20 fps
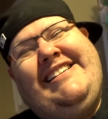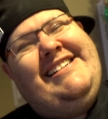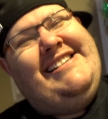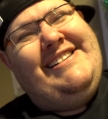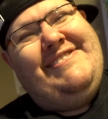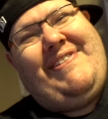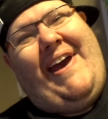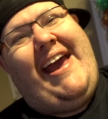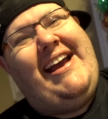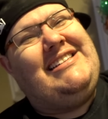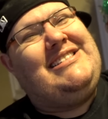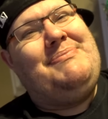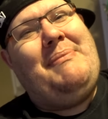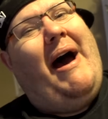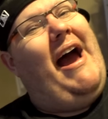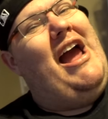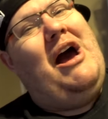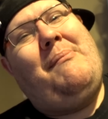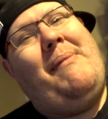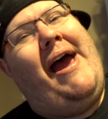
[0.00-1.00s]
God. Fake
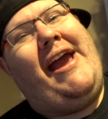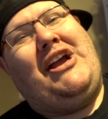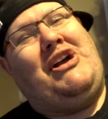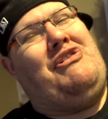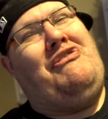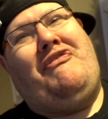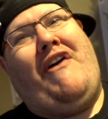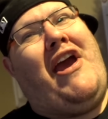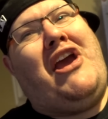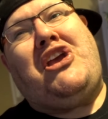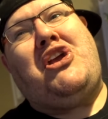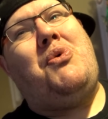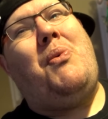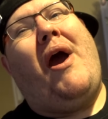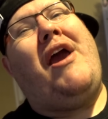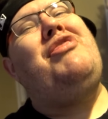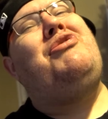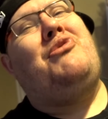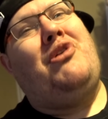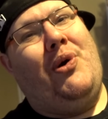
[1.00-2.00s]
smile, Michael. Fake your
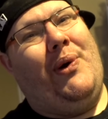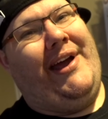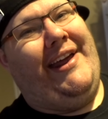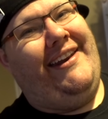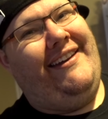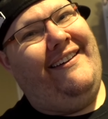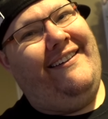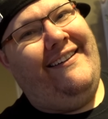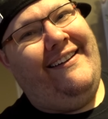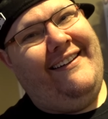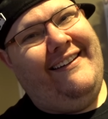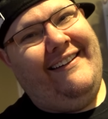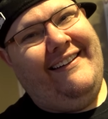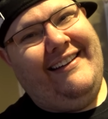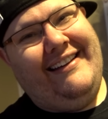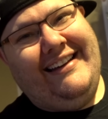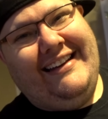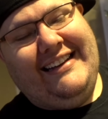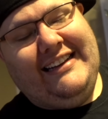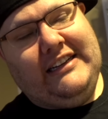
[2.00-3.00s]
way through
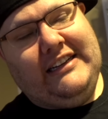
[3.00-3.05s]
it.